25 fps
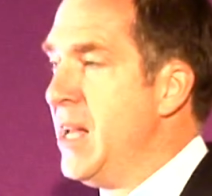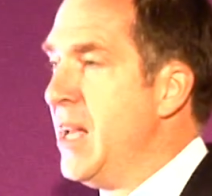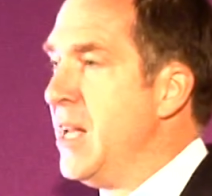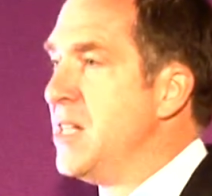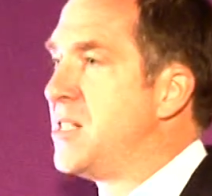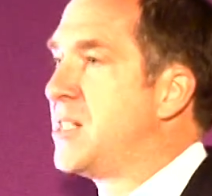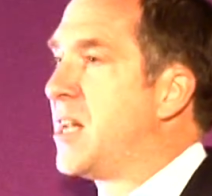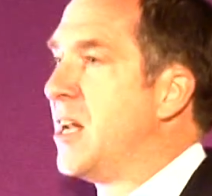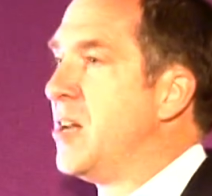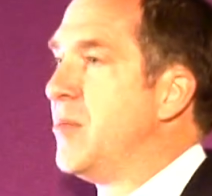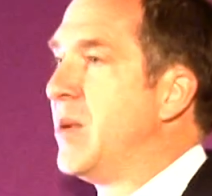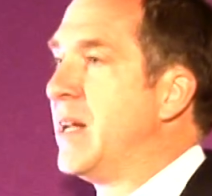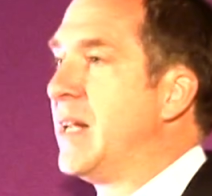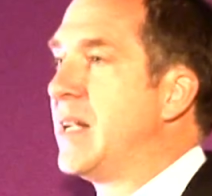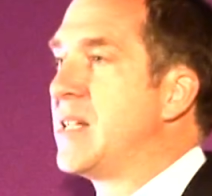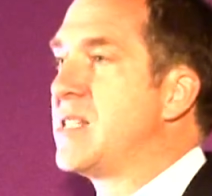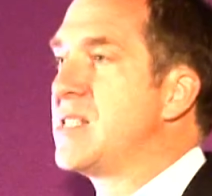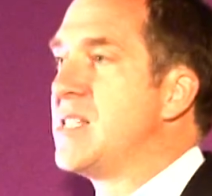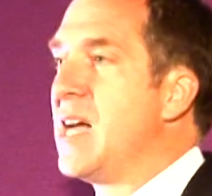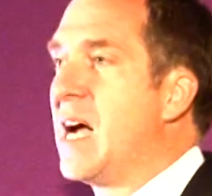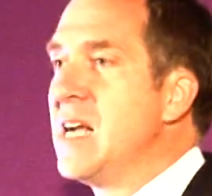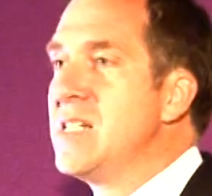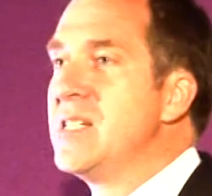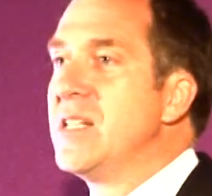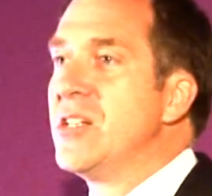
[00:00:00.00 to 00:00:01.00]
It's going to be an
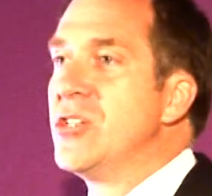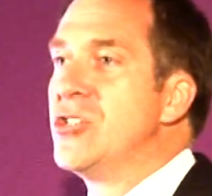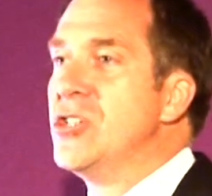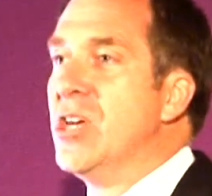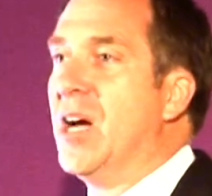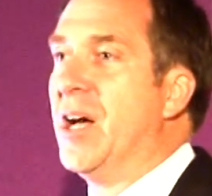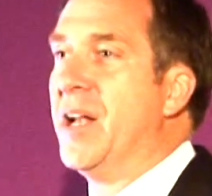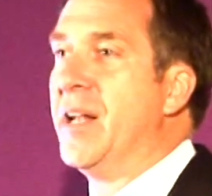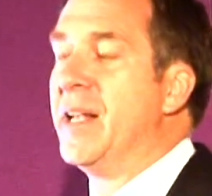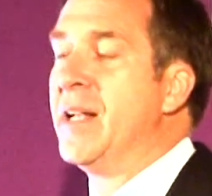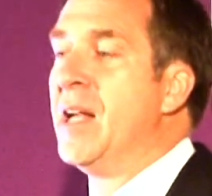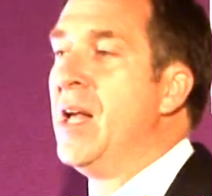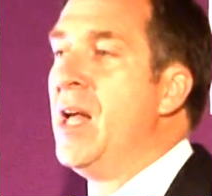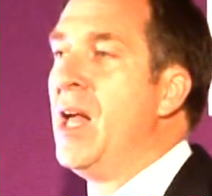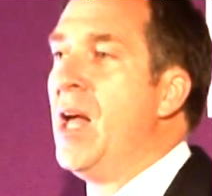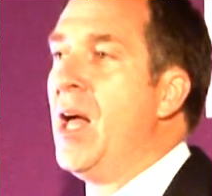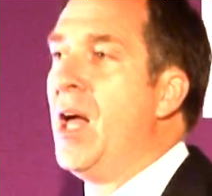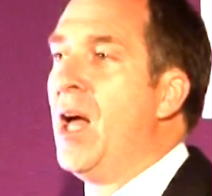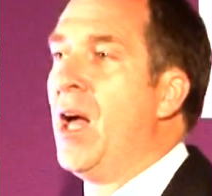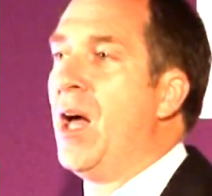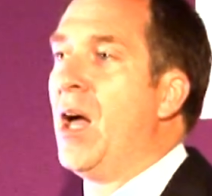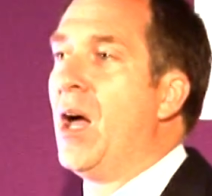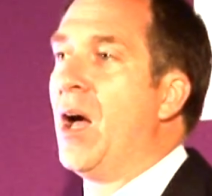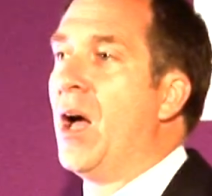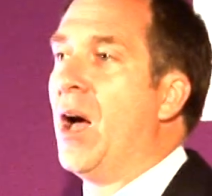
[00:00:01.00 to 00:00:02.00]
exciting journey,
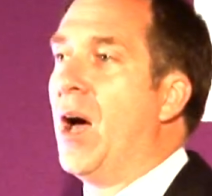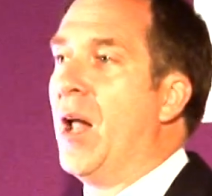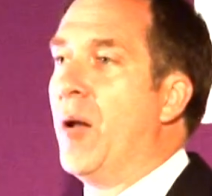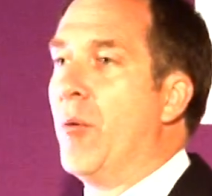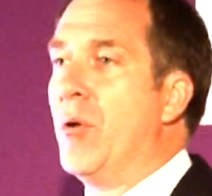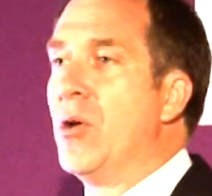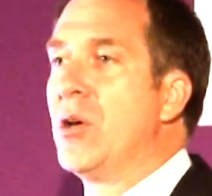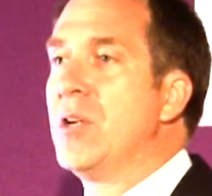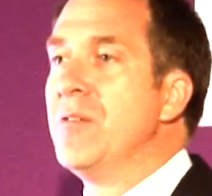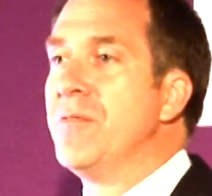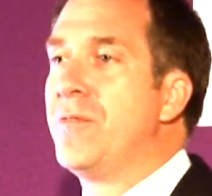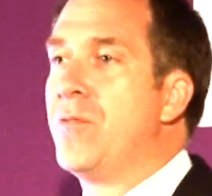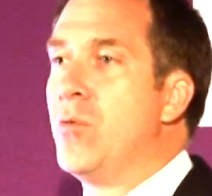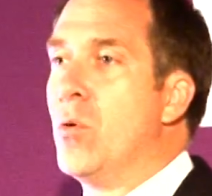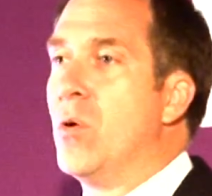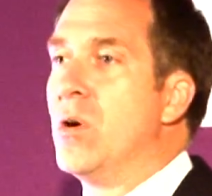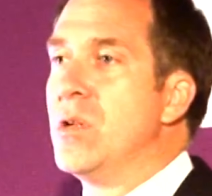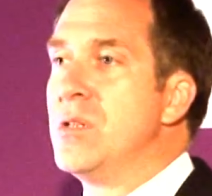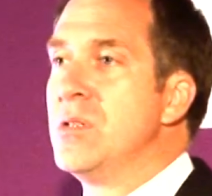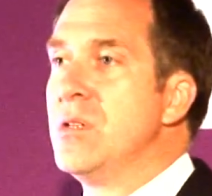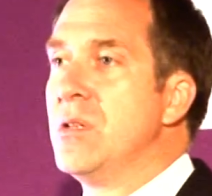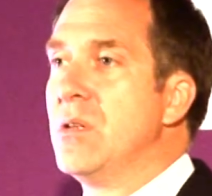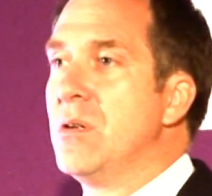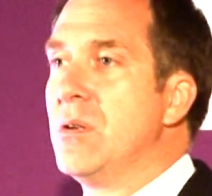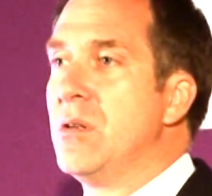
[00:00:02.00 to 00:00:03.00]
and I'm looking forward
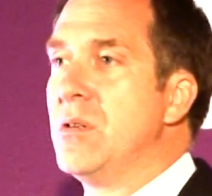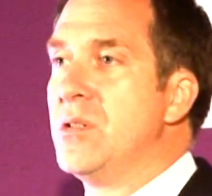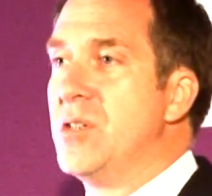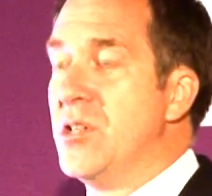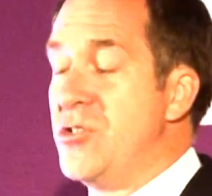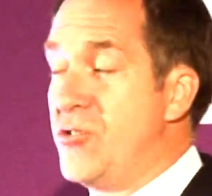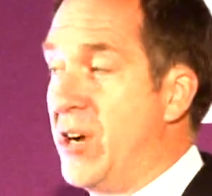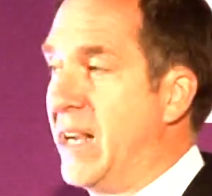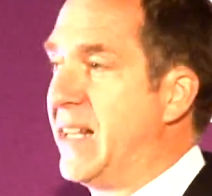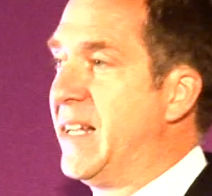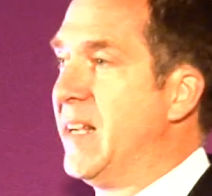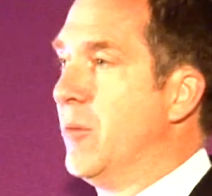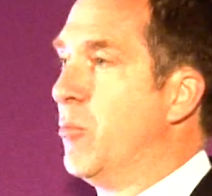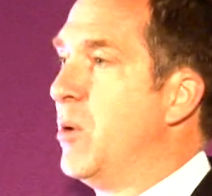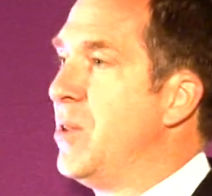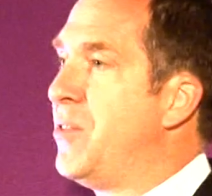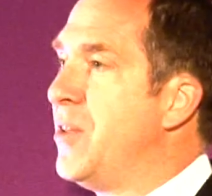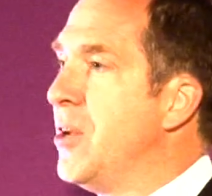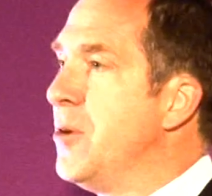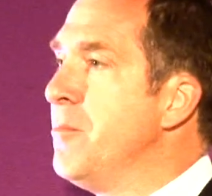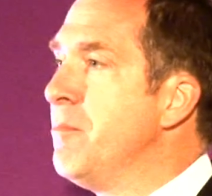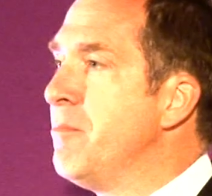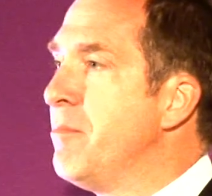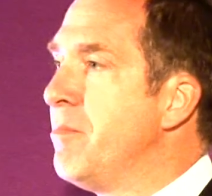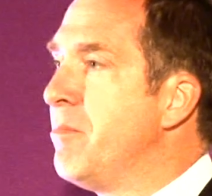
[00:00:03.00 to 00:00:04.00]
to taking it with
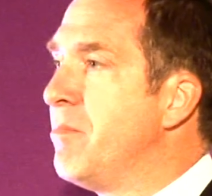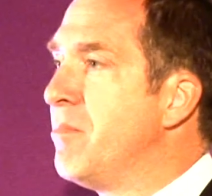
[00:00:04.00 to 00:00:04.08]
you.